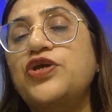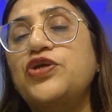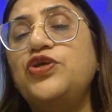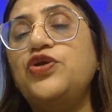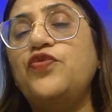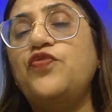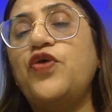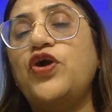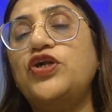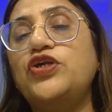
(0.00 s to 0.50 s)

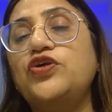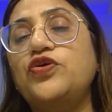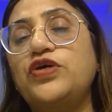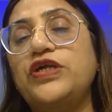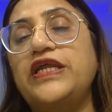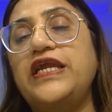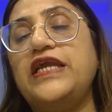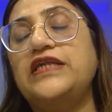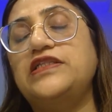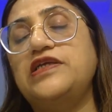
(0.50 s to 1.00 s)
you want to
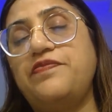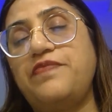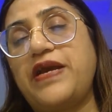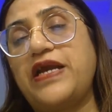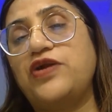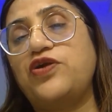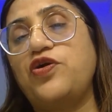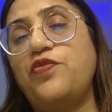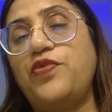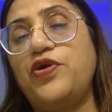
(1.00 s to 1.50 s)
create the
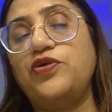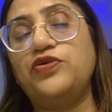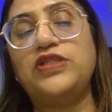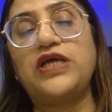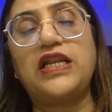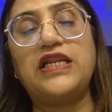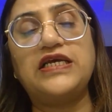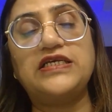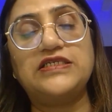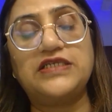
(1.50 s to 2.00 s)
Bank of
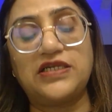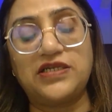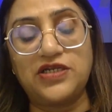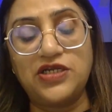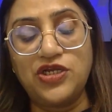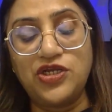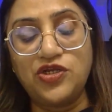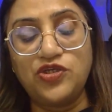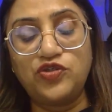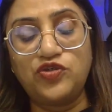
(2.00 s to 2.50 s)
Baroda ledger.
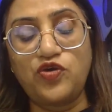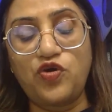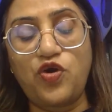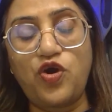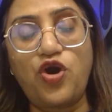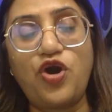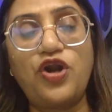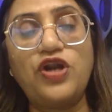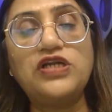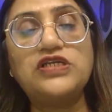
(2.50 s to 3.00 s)
So
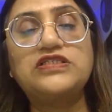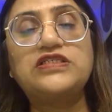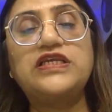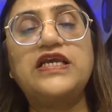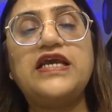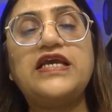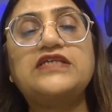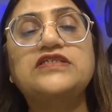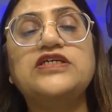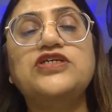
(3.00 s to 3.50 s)
Alt
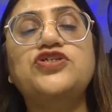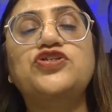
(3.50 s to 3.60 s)
C is a